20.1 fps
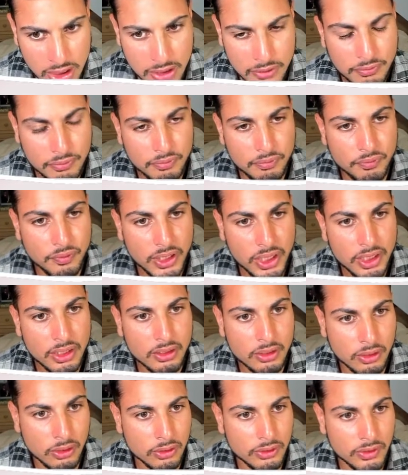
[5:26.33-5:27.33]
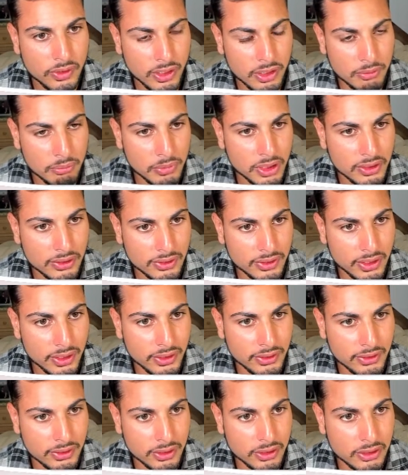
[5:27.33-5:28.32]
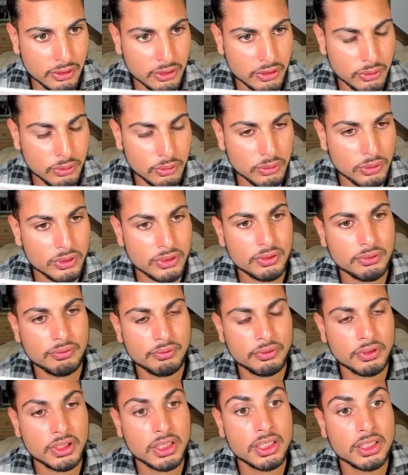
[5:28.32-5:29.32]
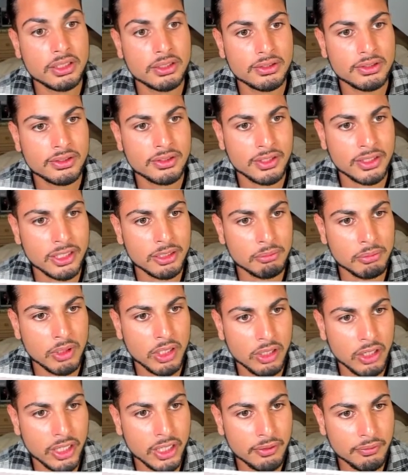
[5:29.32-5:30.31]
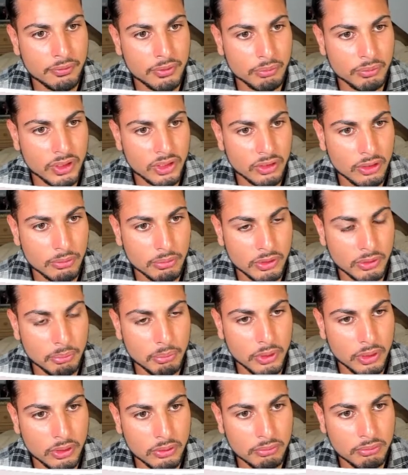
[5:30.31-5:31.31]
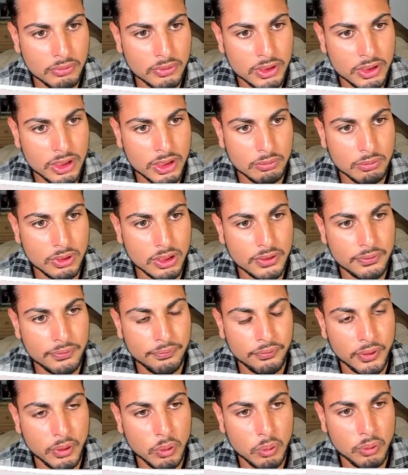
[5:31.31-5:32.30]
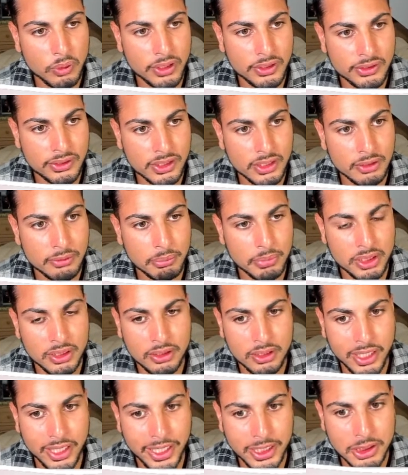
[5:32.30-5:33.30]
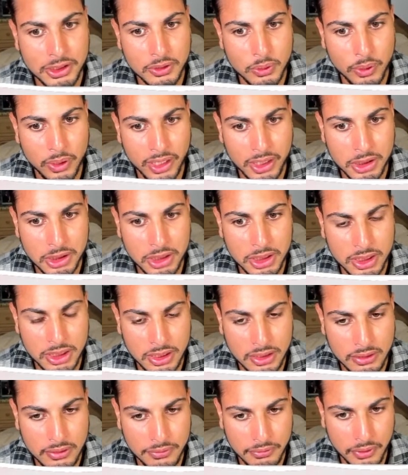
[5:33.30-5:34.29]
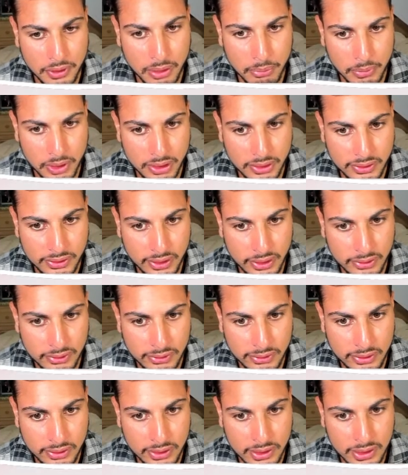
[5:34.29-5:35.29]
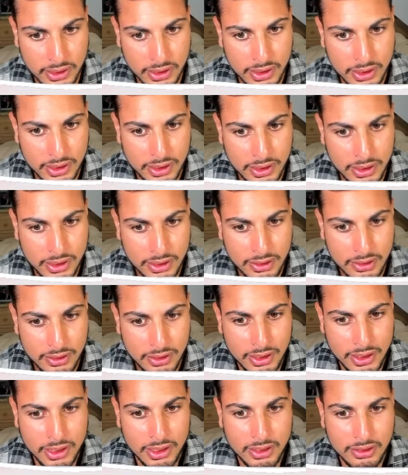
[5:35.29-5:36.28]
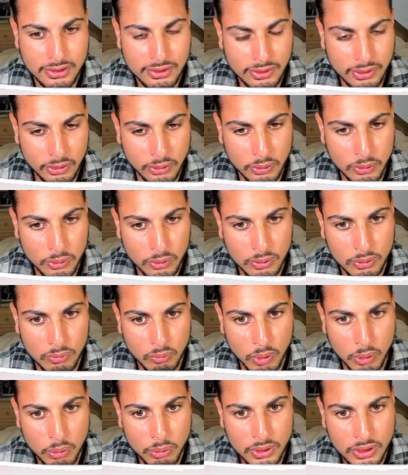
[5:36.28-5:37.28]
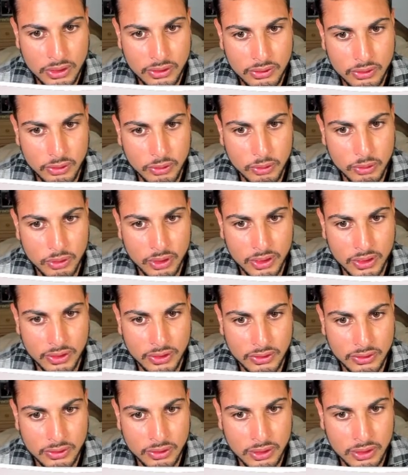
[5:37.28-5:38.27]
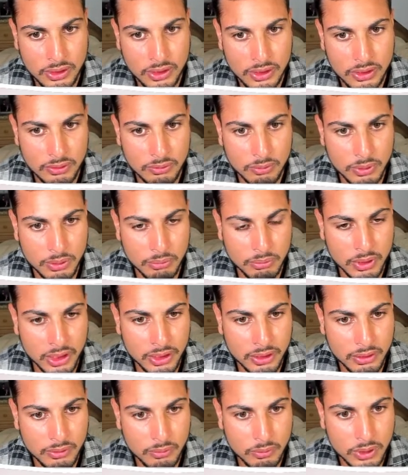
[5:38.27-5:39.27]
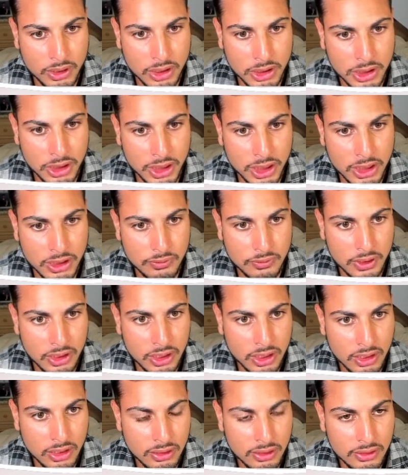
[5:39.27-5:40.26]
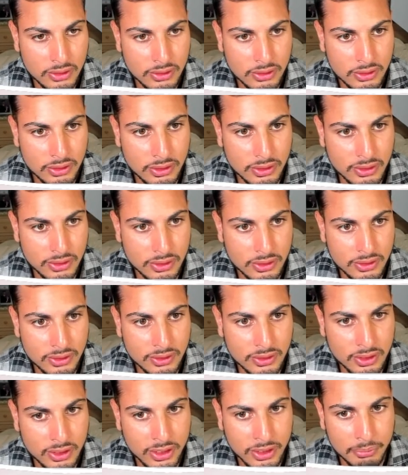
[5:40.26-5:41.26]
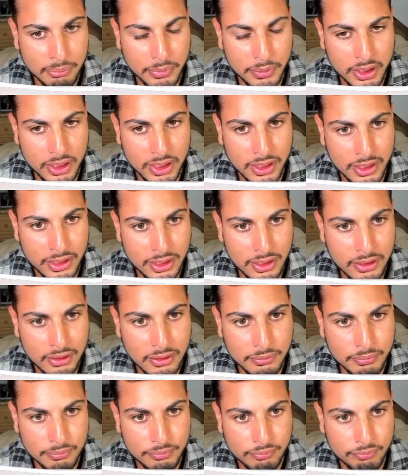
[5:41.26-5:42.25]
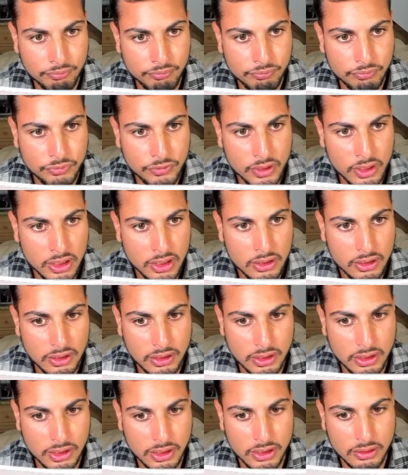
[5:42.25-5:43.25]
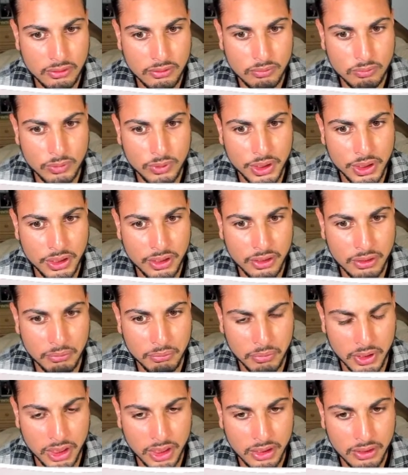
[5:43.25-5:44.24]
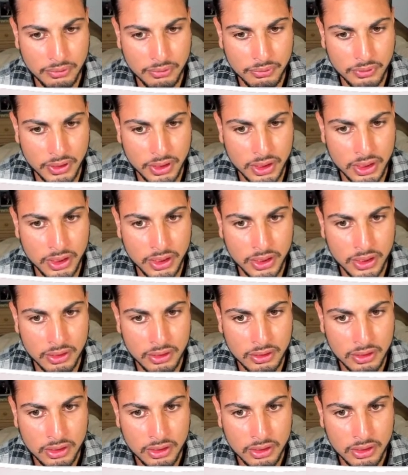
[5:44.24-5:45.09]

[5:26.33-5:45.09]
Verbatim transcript: fitting the content means that it's going to use the same height from the top to bottom, whilst fill is going to be edge to edge, if that makes sense. So what we want to do is we might want to change the color a slight bit here, and then we can make the